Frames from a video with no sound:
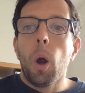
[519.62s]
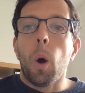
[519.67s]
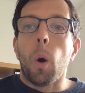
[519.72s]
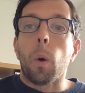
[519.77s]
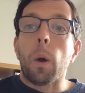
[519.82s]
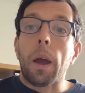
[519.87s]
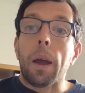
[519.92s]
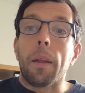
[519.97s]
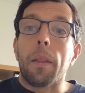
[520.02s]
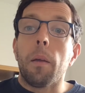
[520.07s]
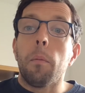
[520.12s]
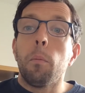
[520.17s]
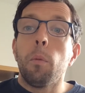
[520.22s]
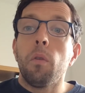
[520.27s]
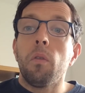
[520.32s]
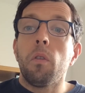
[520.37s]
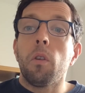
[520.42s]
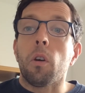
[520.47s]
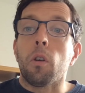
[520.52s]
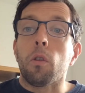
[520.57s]
Okay, and then
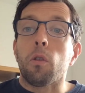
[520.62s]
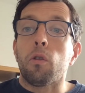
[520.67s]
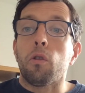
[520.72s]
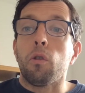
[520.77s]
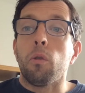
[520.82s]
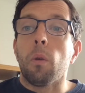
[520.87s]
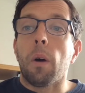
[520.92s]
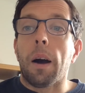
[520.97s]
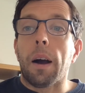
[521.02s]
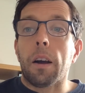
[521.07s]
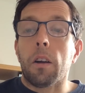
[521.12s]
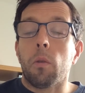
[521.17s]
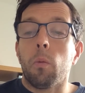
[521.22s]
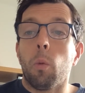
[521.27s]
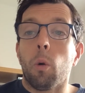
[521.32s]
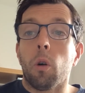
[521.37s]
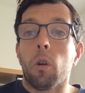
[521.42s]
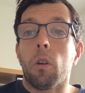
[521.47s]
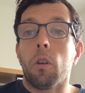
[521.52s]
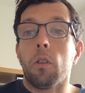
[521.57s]
moving on to Act
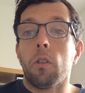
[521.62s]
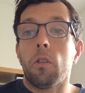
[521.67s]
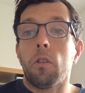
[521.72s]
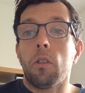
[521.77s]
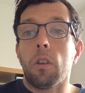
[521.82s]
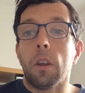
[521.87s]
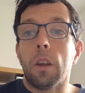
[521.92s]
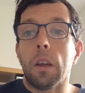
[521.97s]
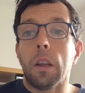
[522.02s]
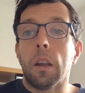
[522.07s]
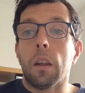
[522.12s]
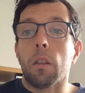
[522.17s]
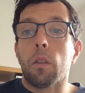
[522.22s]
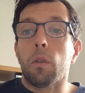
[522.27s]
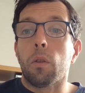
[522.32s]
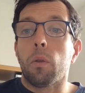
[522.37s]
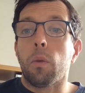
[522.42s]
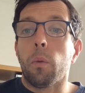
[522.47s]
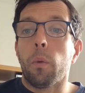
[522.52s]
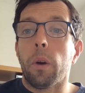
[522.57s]
1, Scene
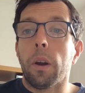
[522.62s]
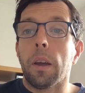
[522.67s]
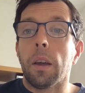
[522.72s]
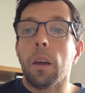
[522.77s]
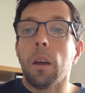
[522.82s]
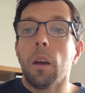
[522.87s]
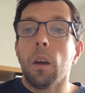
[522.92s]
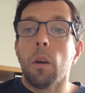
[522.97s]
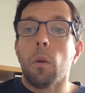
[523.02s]
3,